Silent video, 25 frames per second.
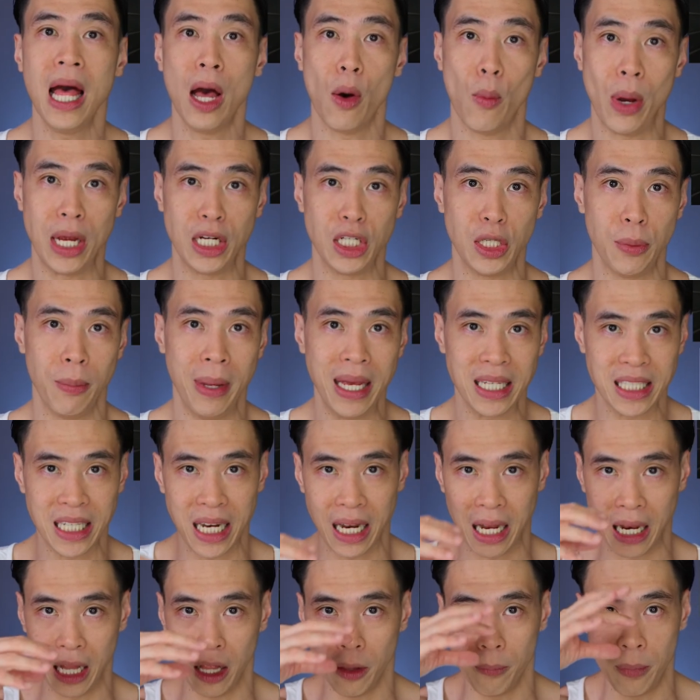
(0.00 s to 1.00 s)
where she makes
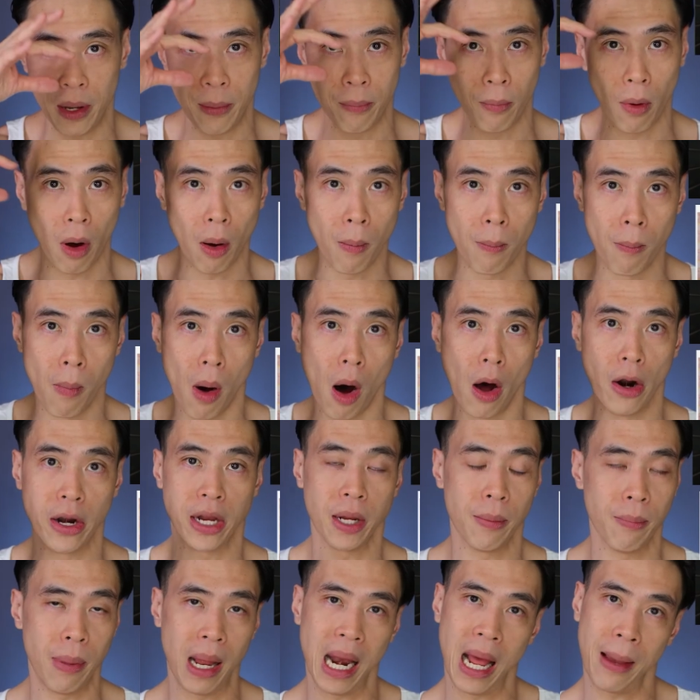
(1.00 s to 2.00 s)
it a little bit more
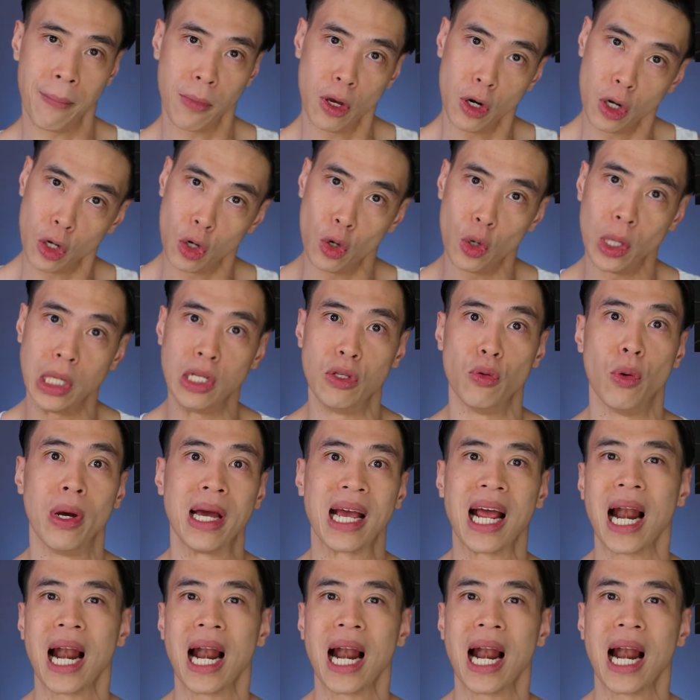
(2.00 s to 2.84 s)
mod, but I'm gonna go into a